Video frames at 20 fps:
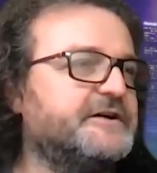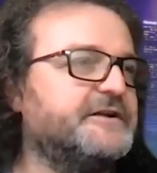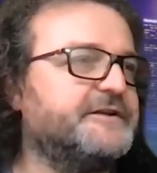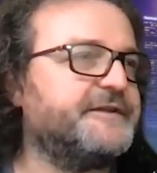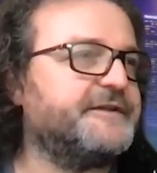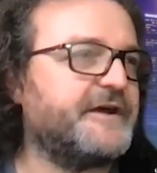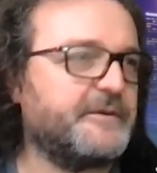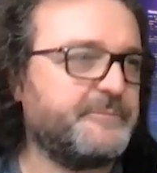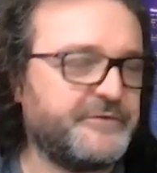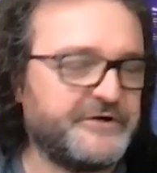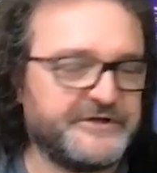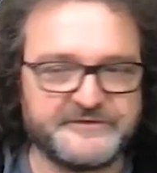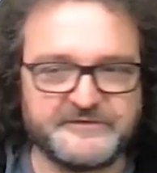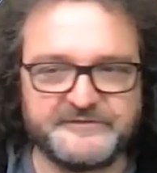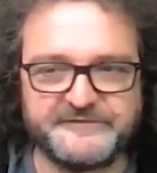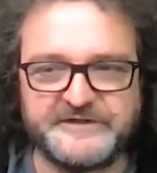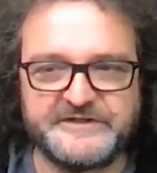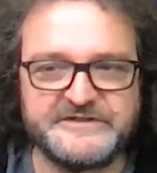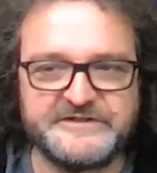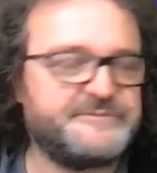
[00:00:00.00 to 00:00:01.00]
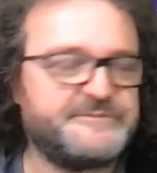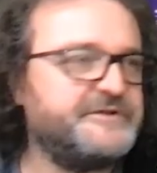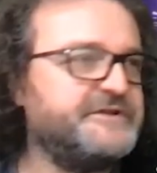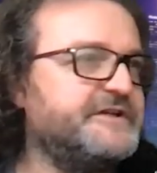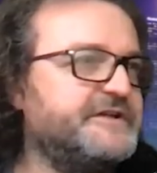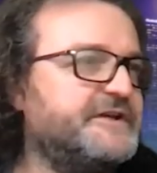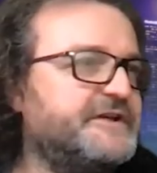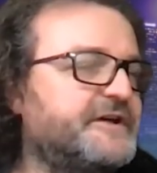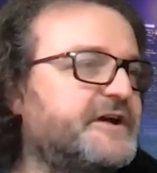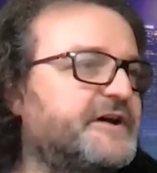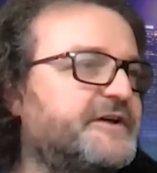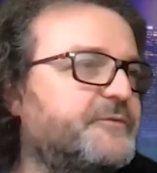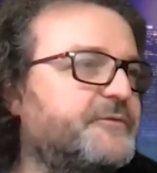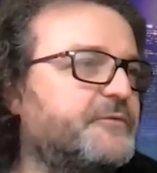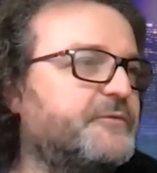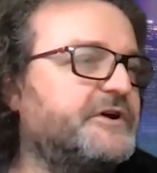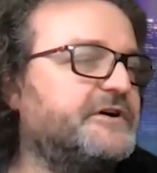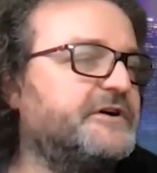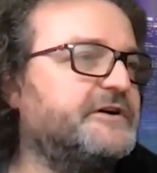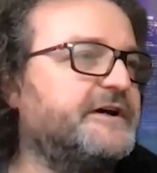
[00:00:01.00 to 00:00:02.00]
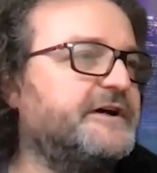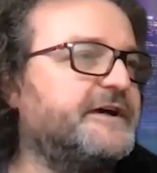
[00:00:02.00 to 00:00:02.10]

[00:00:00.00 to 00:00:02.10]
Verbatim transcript: now part of H P E as well.